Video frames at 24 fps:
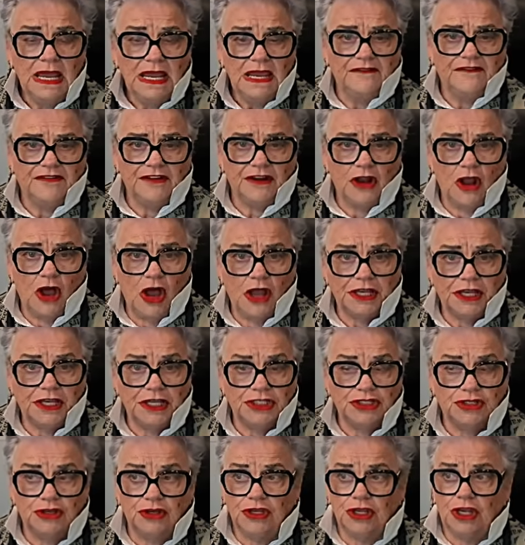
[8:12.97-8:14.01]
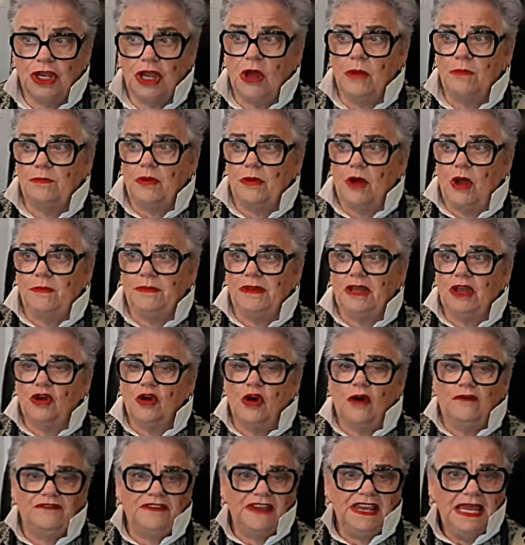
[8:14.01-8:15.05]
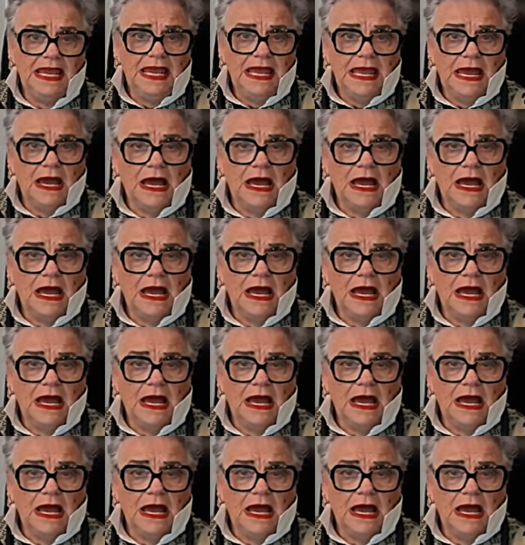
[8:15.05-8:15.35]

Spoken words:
If you like it, you can go and buy me a coffee